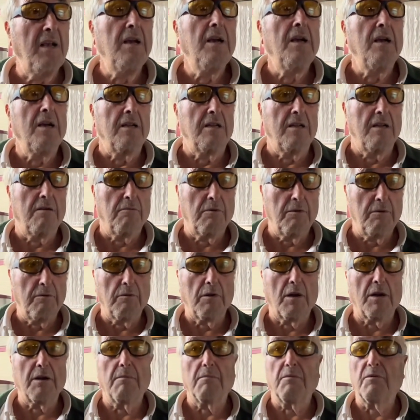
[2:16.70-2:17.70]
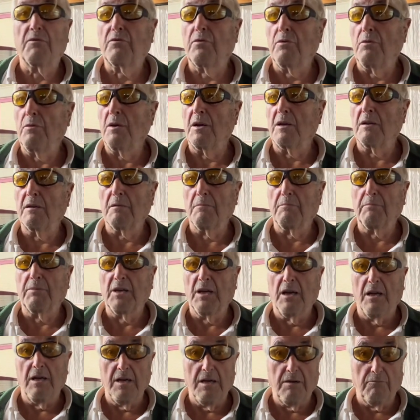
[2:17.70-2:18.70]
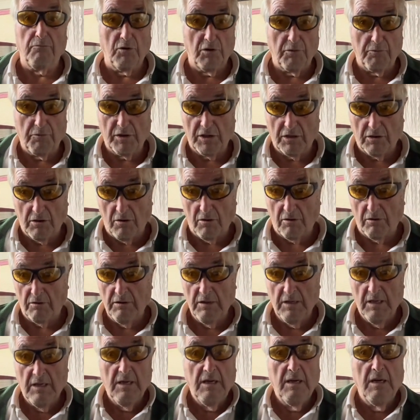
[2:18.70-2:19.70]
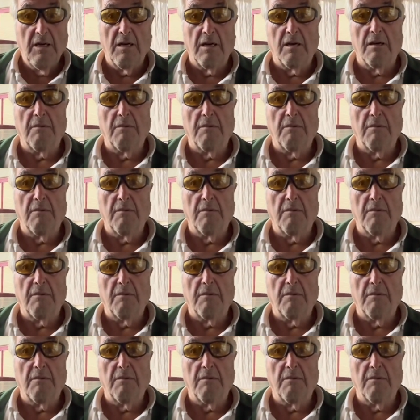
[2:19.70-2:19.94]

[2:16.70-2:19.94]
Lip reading: And then we run them through what we call a